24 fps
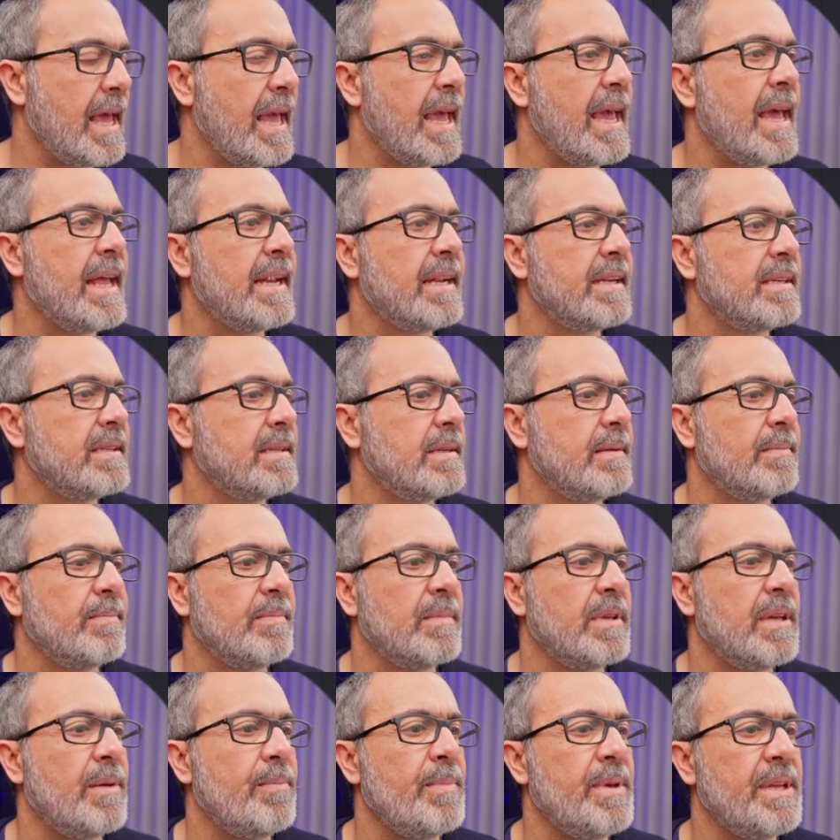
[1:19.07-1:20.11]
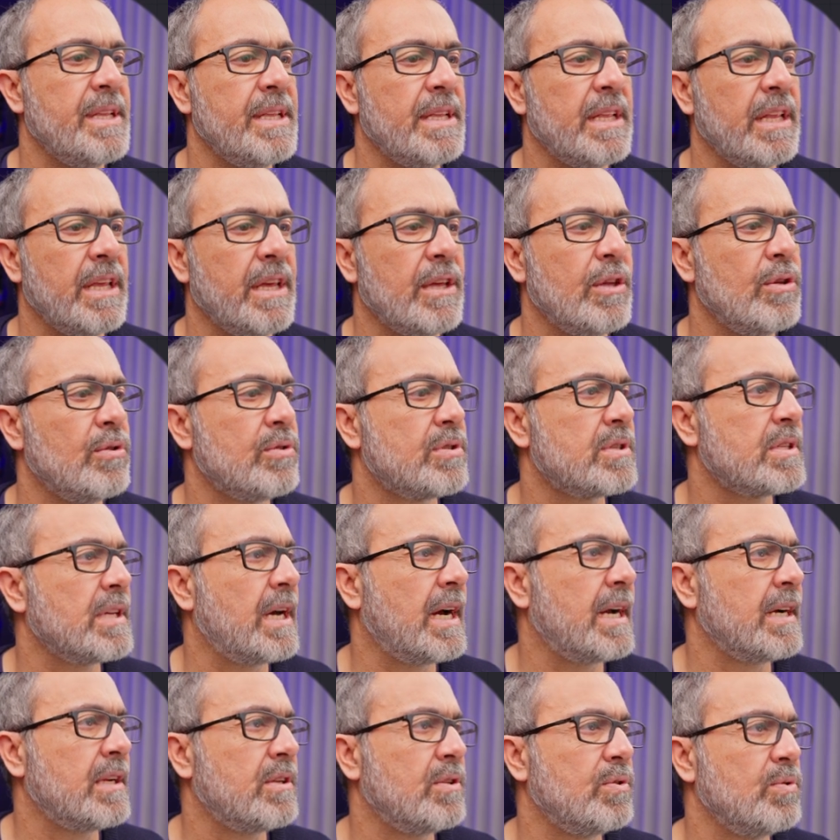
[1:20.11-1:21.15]
And immediately you
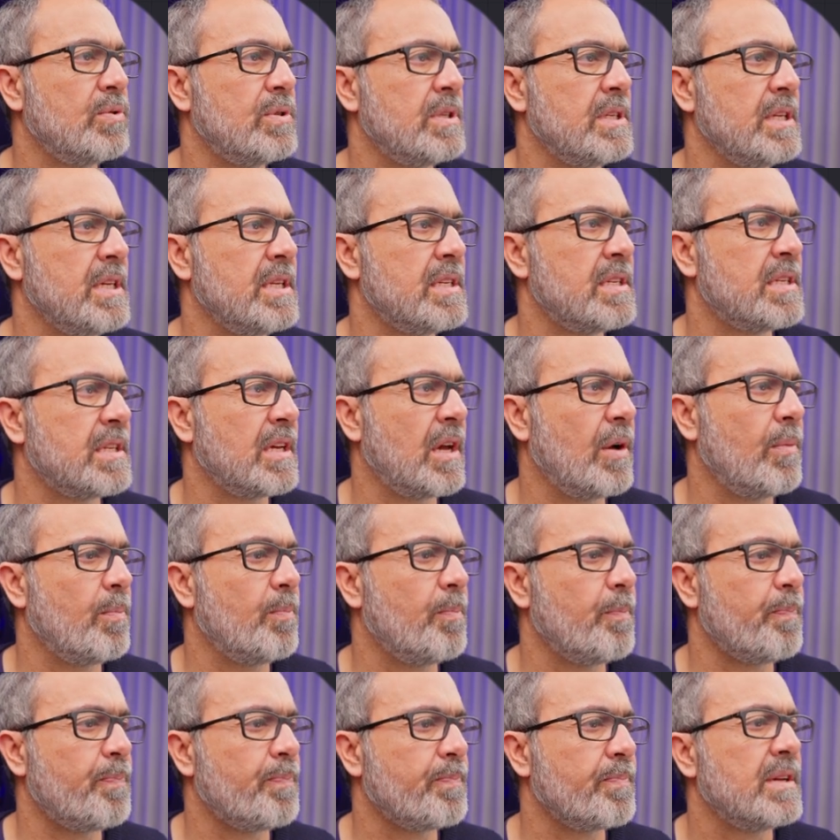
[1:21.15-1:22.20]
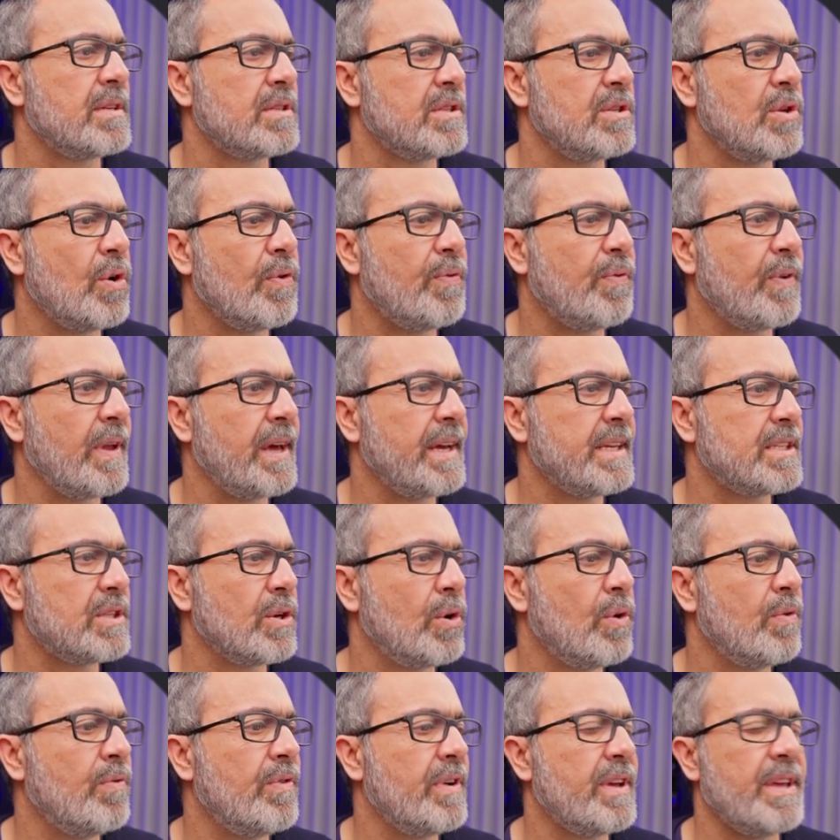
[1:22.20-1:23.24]
start to see some snowflakes
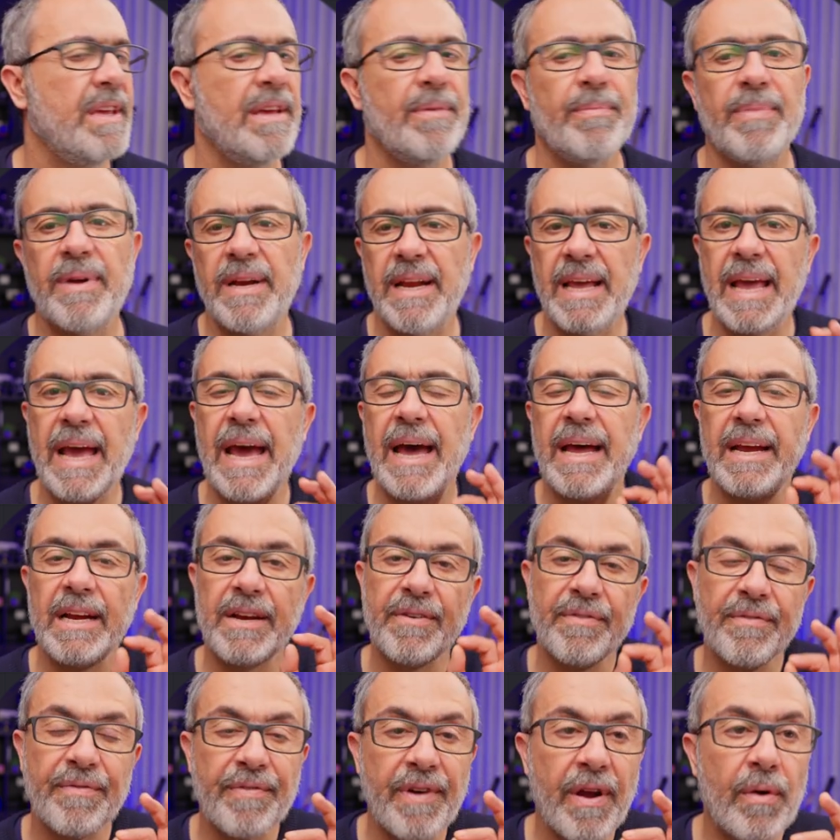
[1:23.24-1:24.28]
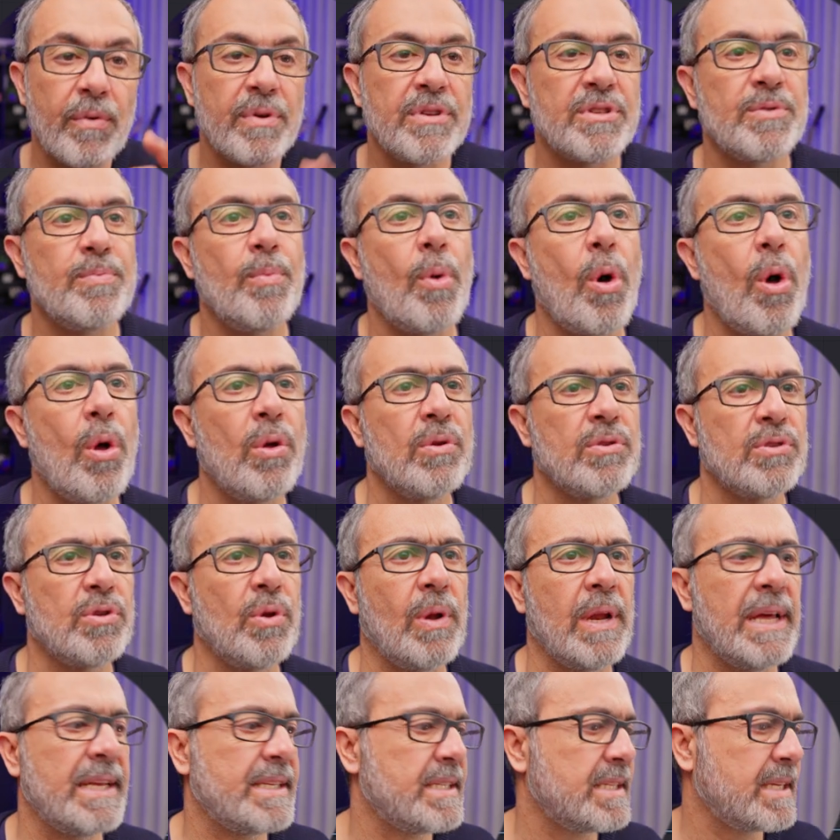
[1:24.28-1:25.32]
over here, but they are very small.
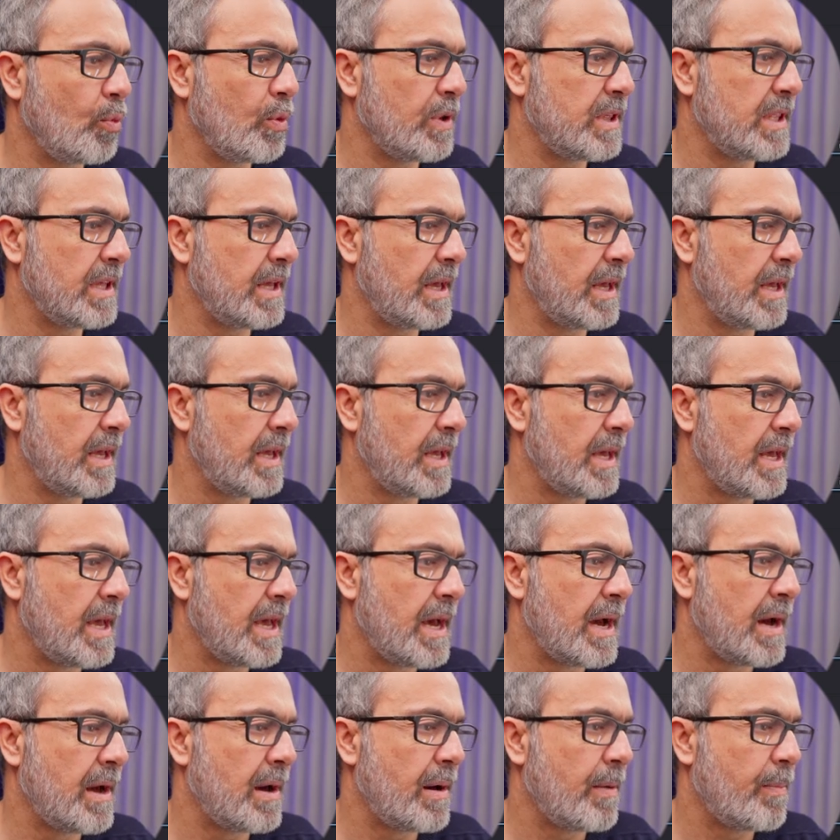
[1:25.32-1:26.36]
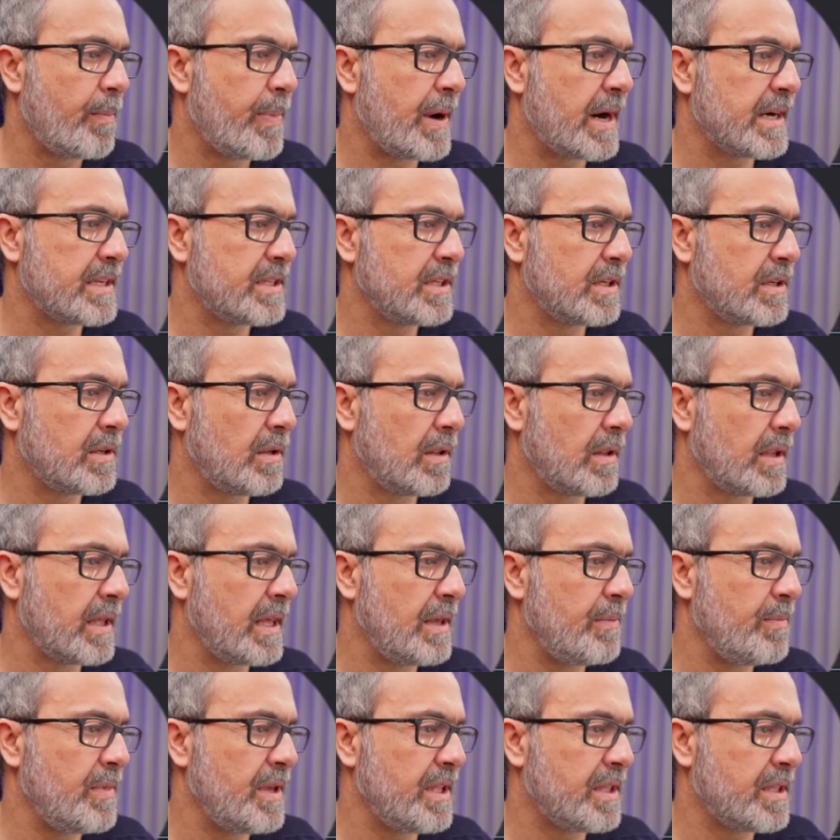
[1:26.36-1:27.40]
So let's, with the particle
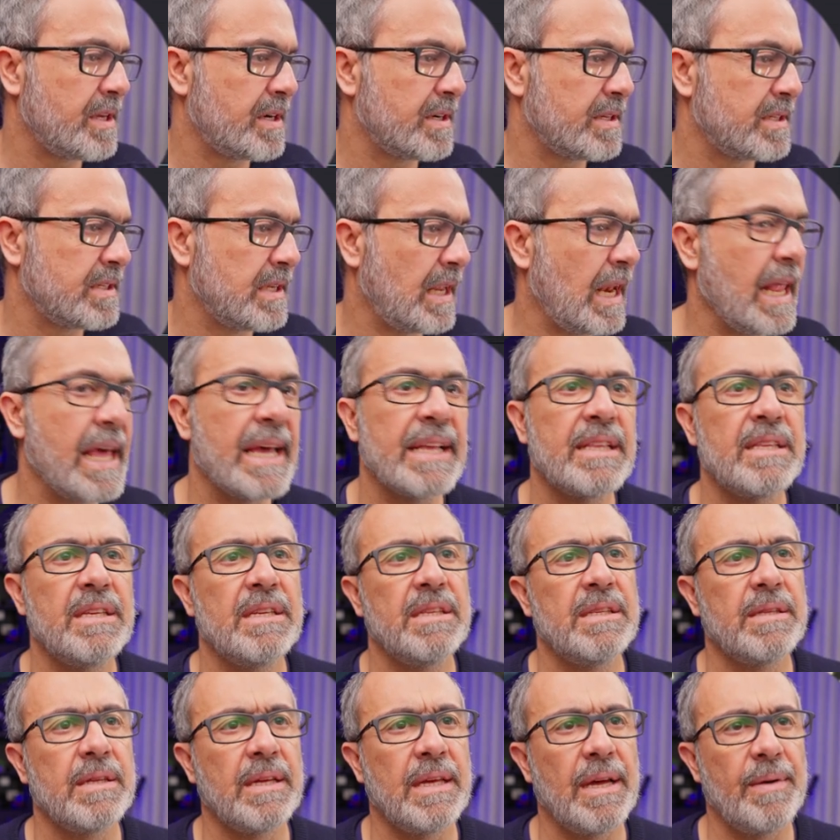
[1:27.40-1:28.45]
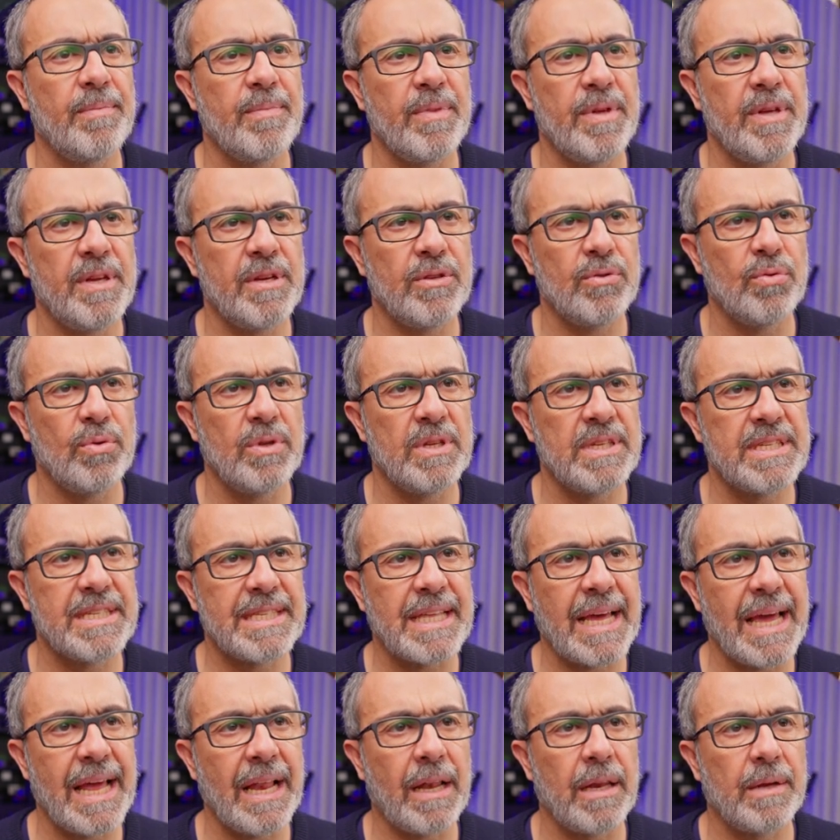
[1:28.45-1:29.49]
emitter selected, come here to the
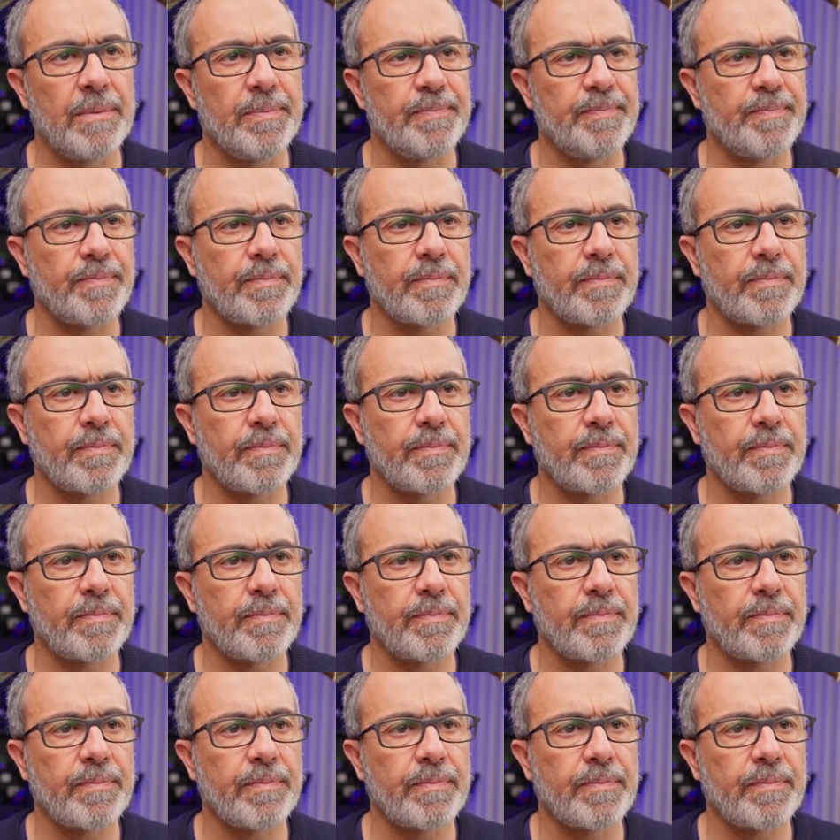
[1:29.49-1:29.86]
style